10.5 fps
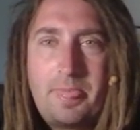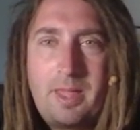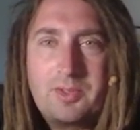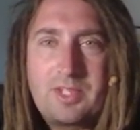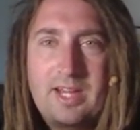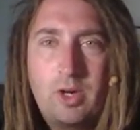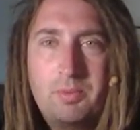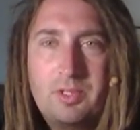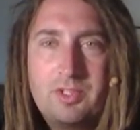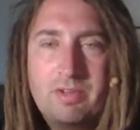I was kind of
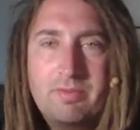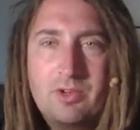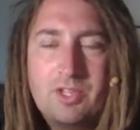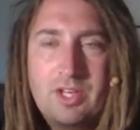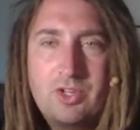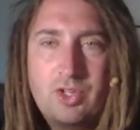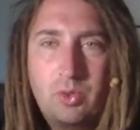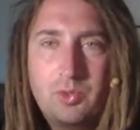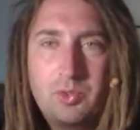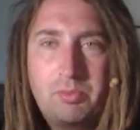hoping this inverse head and
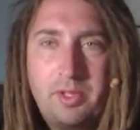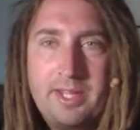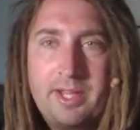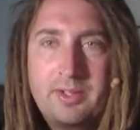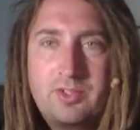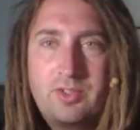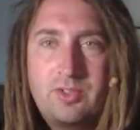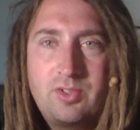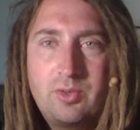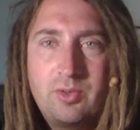shoulders would play out
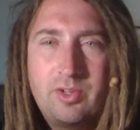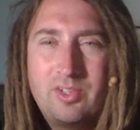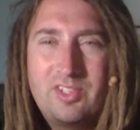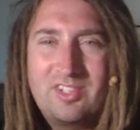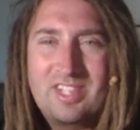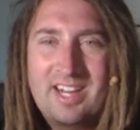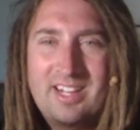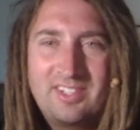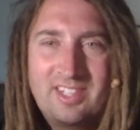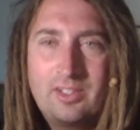sooner, and this is kind
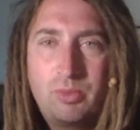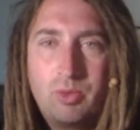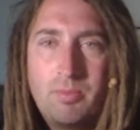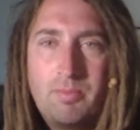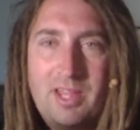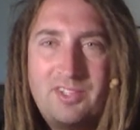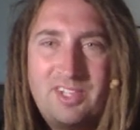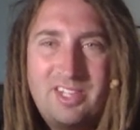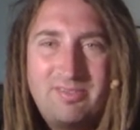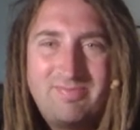of looking a little more
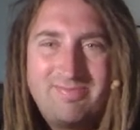messy.